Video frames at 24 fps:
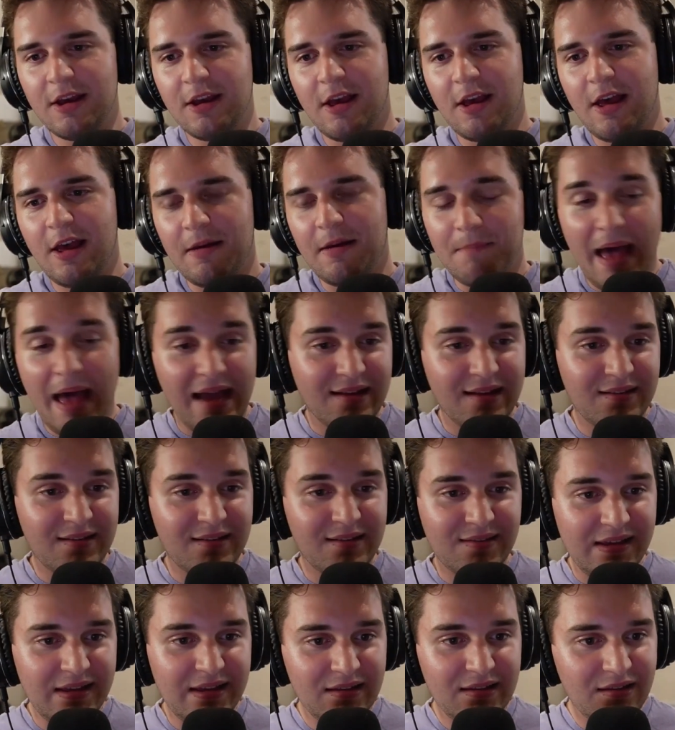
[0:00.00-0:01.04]
Yeah.
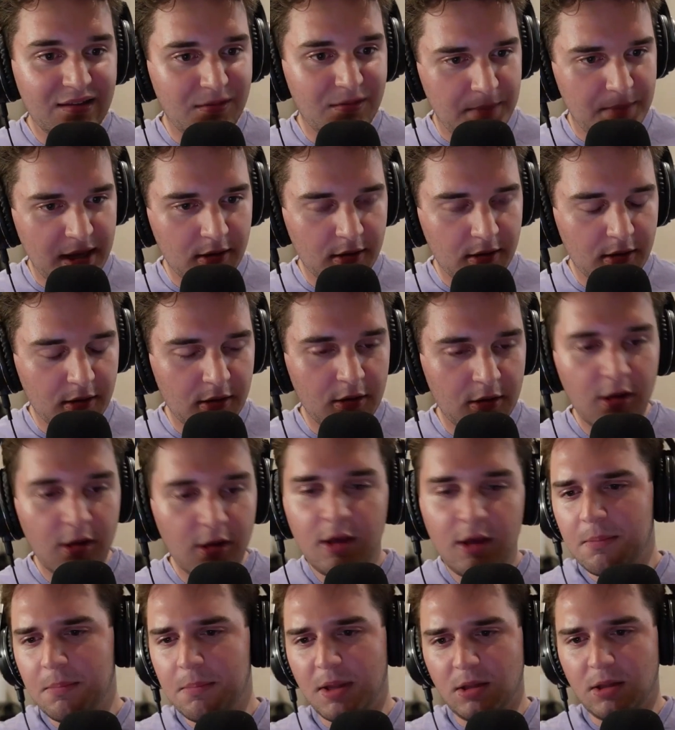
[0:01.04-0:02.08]
Maxine's bigger,
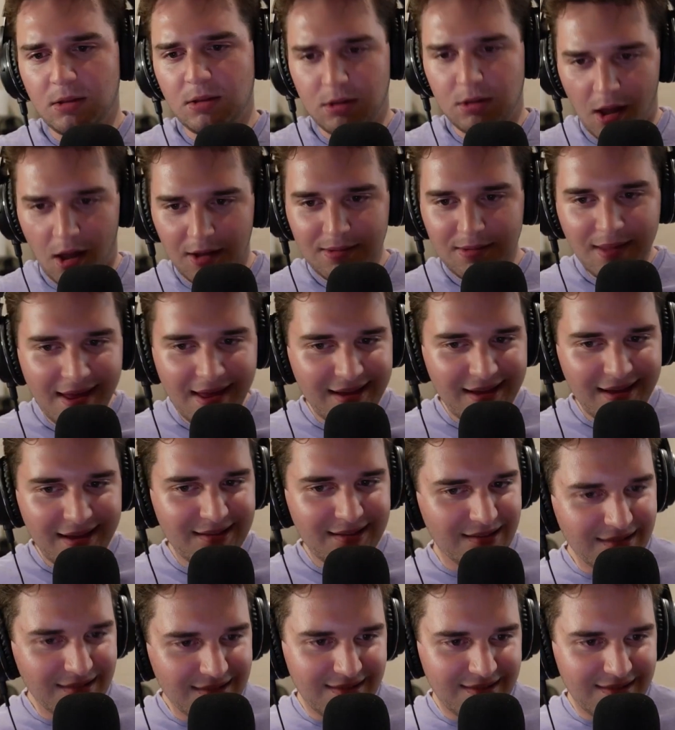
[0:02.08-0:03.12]
but Longlegs and
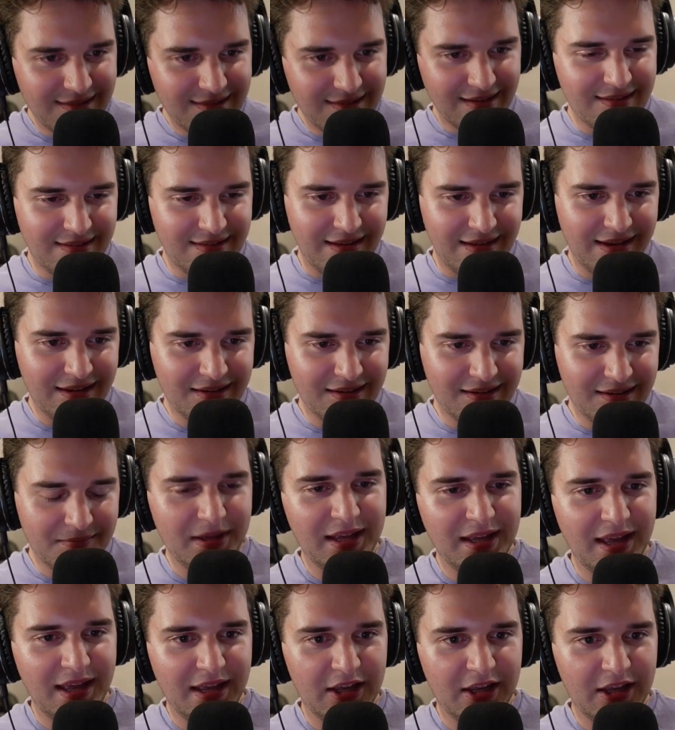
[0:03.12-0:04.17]
Sing Sing
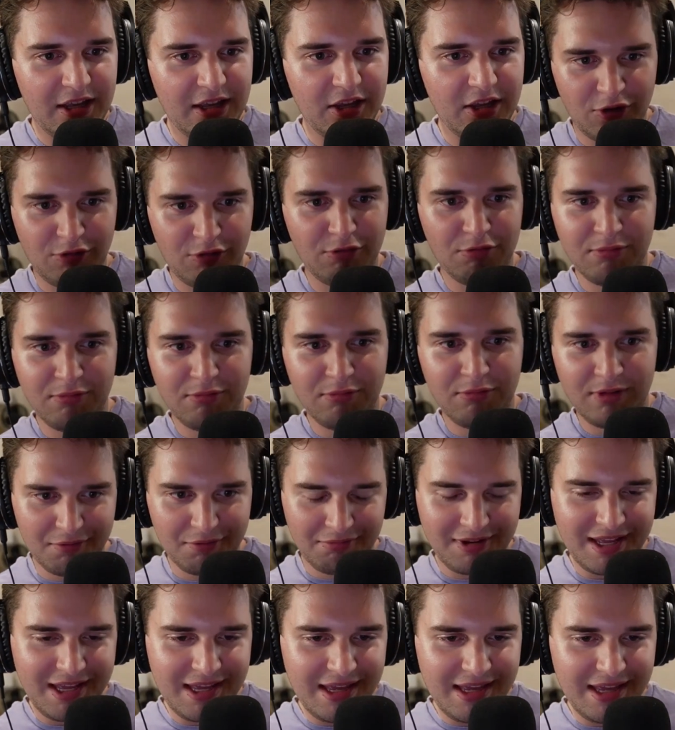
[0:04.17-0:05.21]
being your 2 and
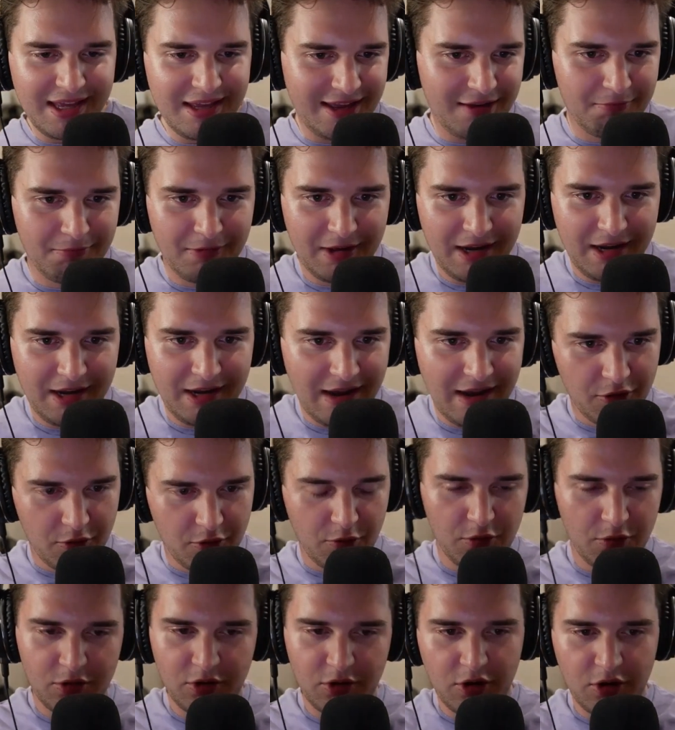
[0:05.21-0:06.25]
3 in whatever
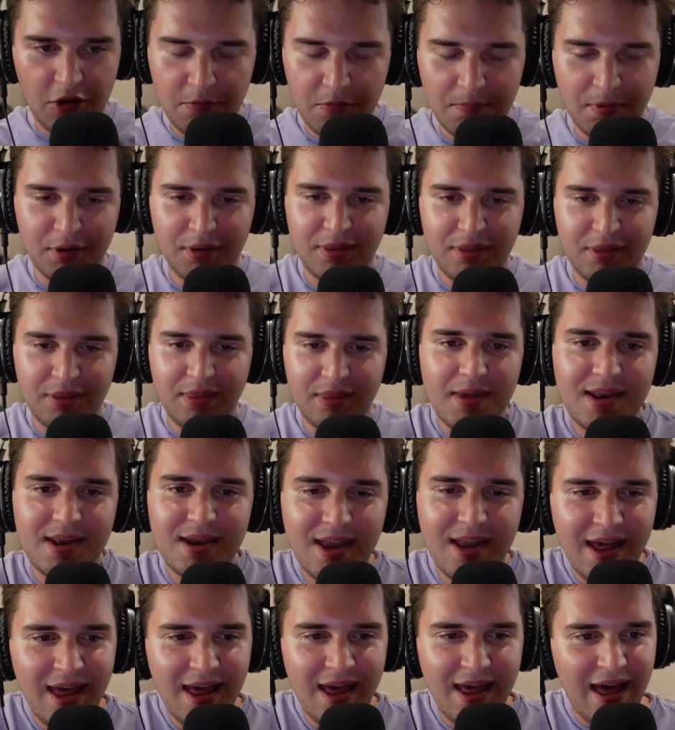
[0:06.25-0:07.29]
order you put them in,
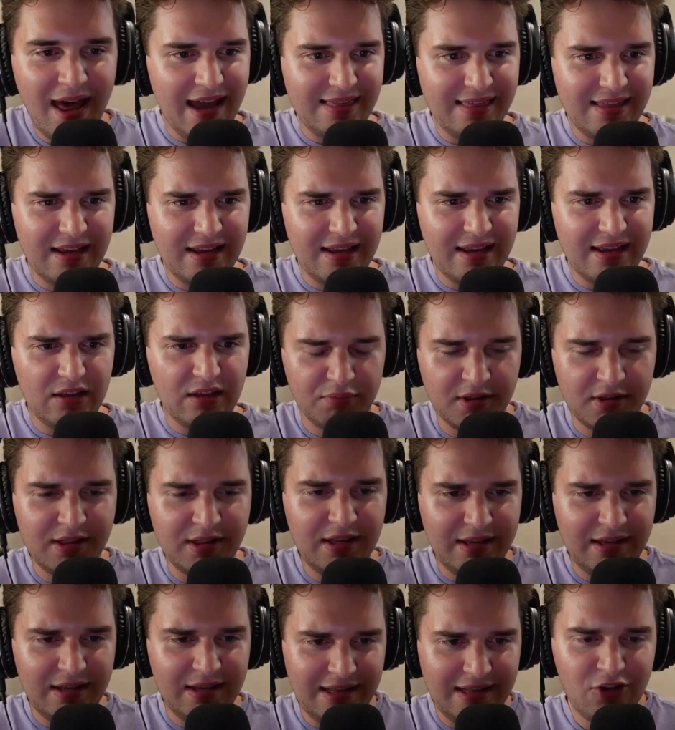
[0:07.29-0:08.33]
I think is really
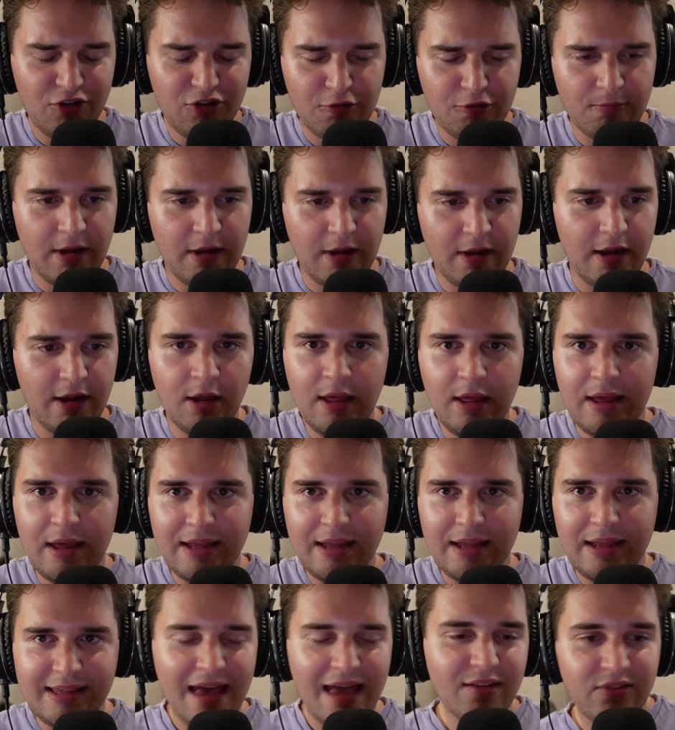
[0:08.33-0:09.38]
niche, where
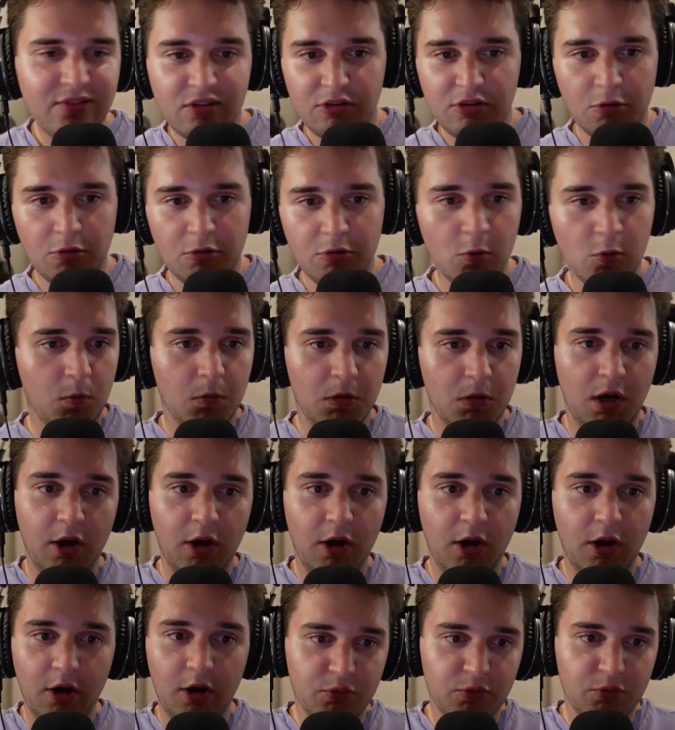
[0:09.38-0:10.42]
yes, you will
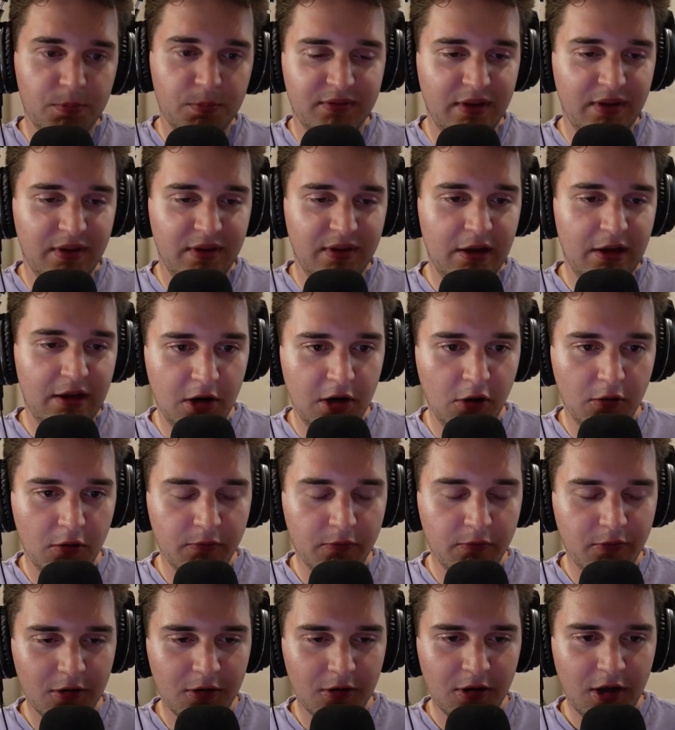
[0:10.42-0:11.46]
100% win
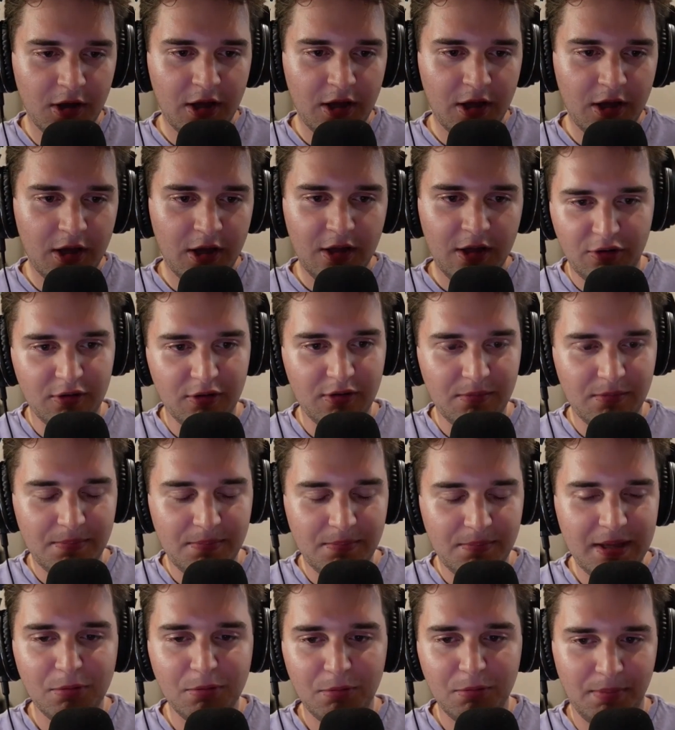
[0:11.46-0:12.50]
over certain
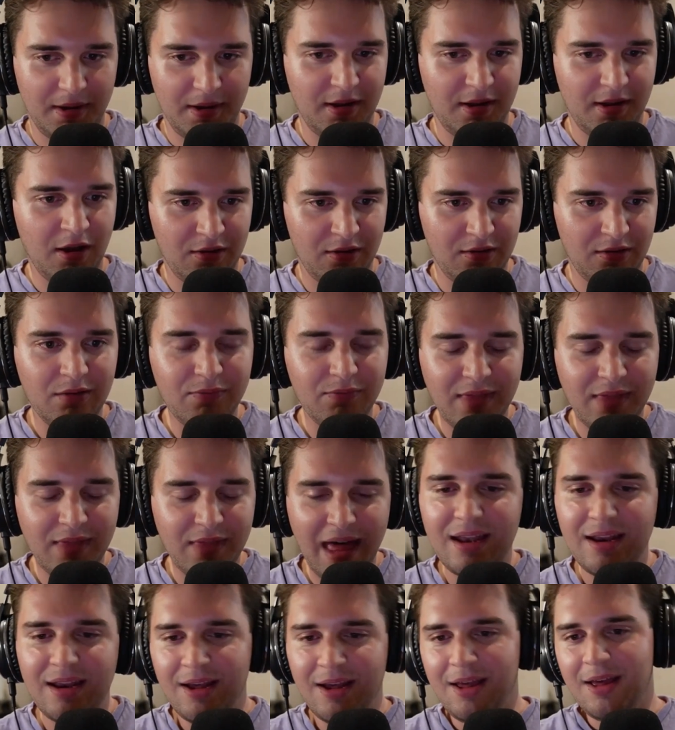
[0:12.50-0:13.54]
people because of that.